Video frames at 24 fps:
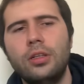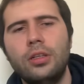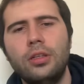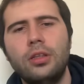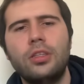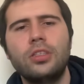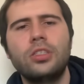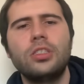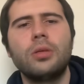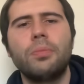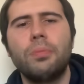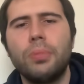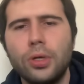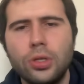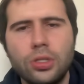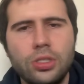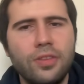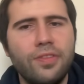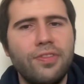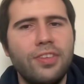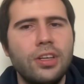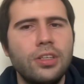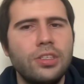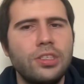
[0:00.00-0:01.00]
This is a bird's
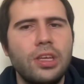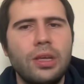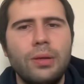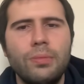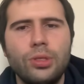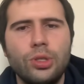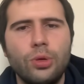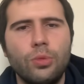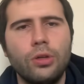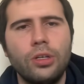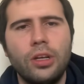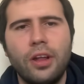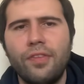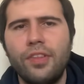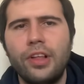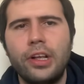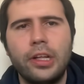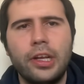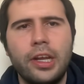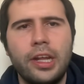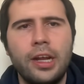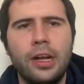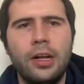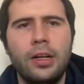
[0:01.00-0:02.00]
defense game, so we're
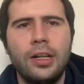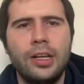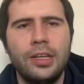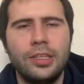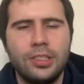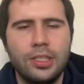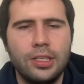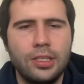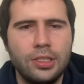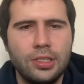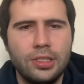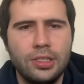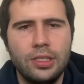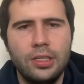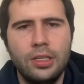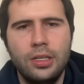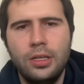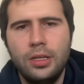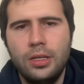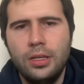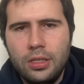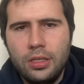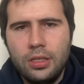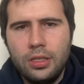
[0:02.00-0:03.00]
definitely going to analyze this.
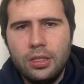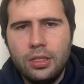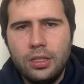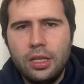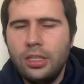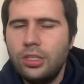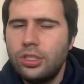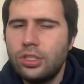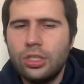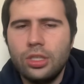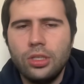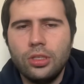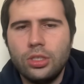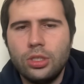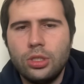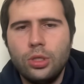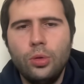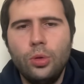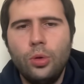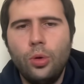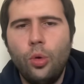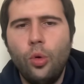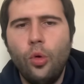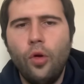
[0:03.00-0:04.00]
It just looks
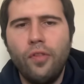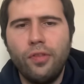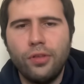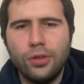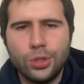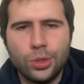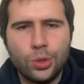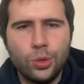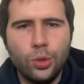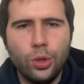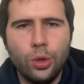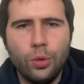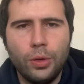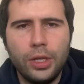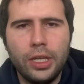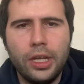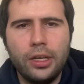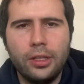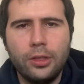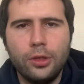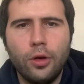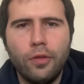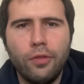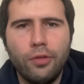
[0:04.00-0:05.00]
too cool for school. We got
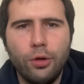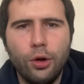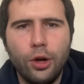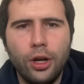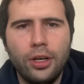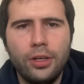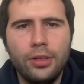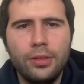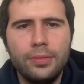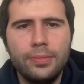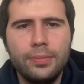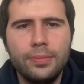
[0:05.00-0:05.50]
to go for it.